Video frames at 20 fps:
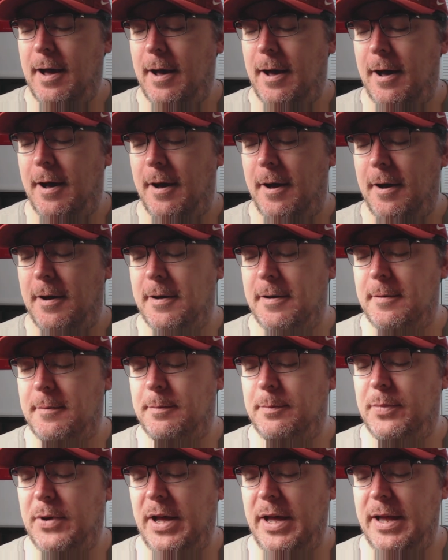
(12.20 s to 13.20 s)
Uh,
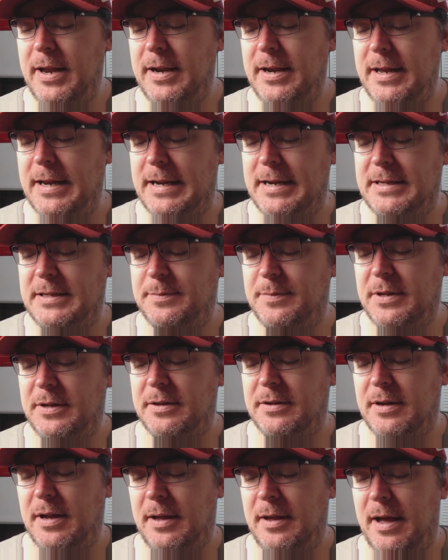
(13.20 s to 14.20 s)
but it's
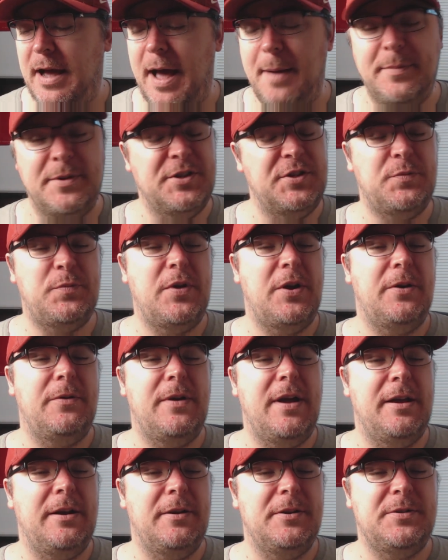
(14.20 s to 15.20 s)
been, I've been spread
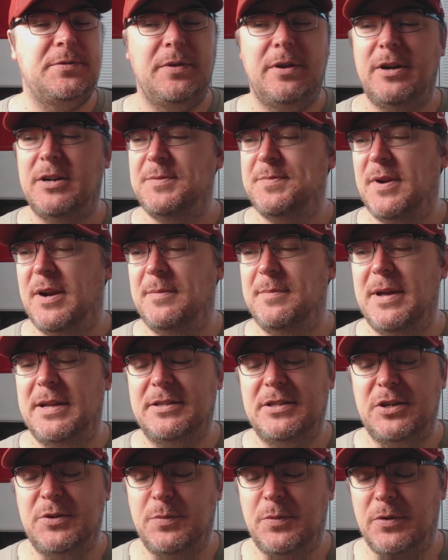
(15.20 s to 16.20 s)
around on Twitter's, but on
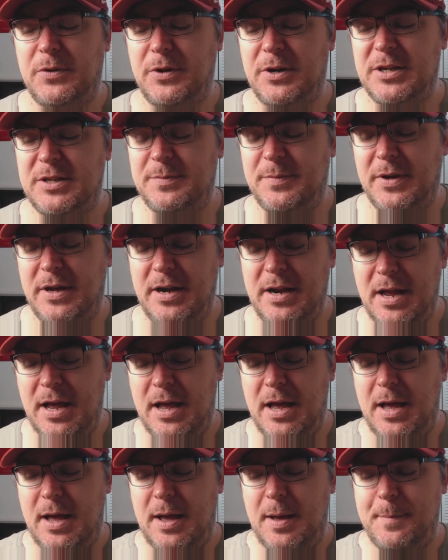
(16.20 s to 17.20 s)
message boards. But
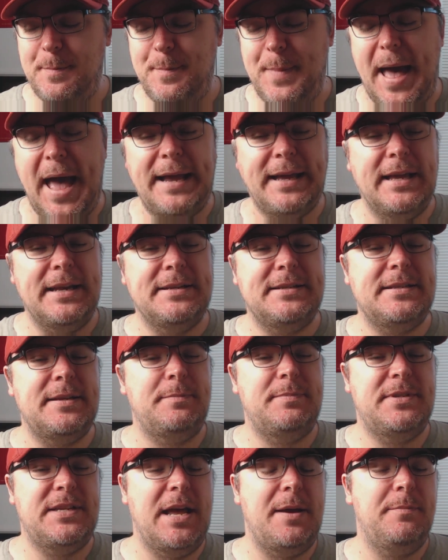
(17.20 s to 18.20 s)
back in
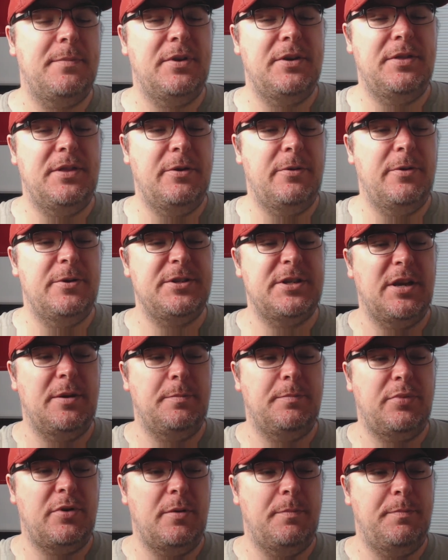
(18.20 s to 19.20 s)
September, there was a
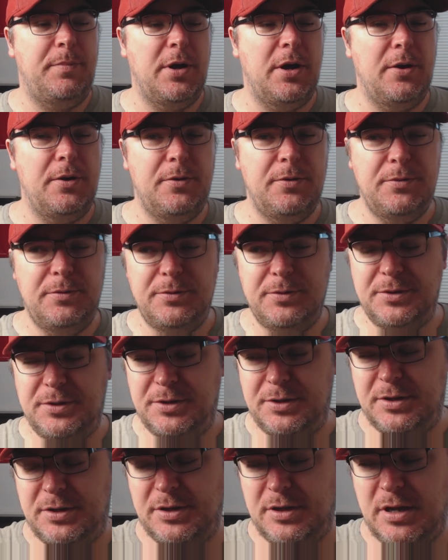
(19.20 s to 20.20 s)

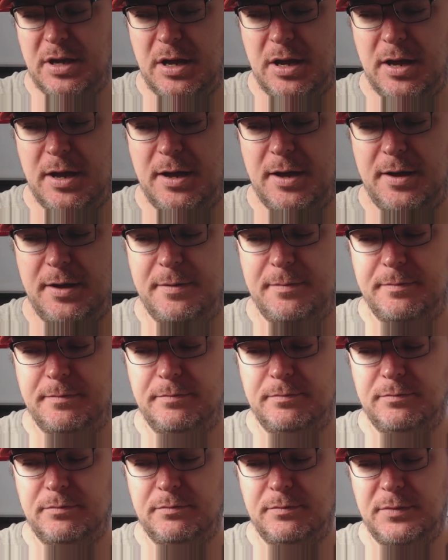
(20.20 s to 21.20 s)
proposed, um,
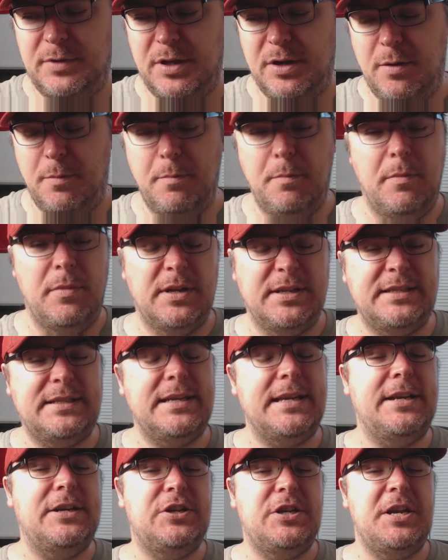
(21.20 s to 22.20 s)
you know, a
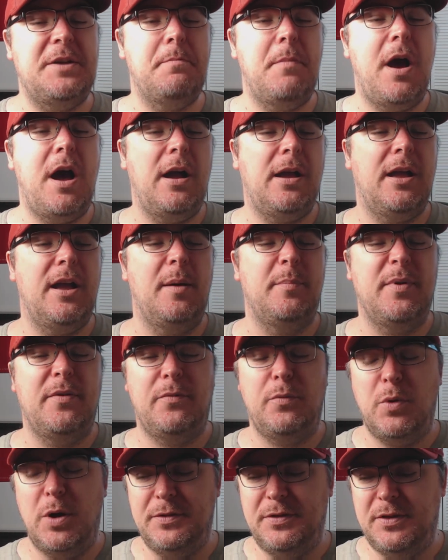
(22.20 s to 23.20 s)
CG mock up
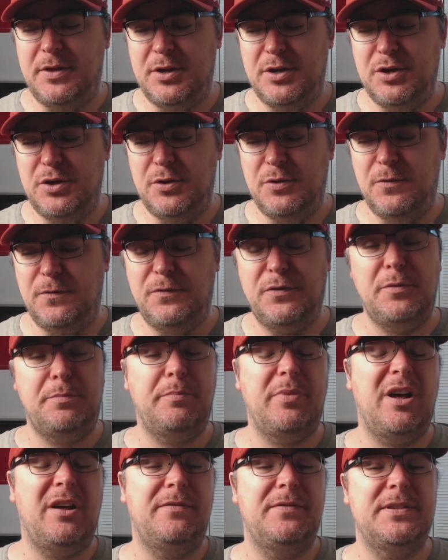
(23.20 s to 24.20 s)
of what the new
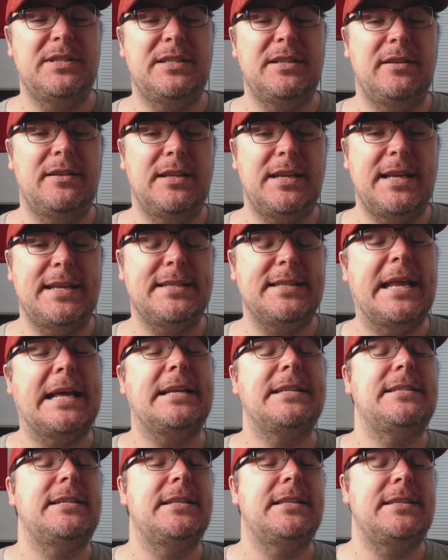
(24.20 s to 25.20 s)
football facilities
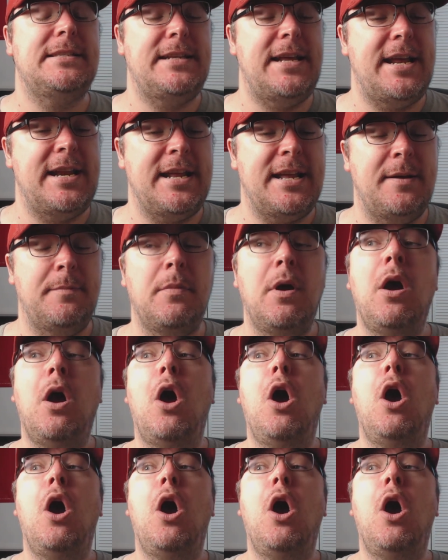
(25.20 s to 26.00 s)
next to the stadium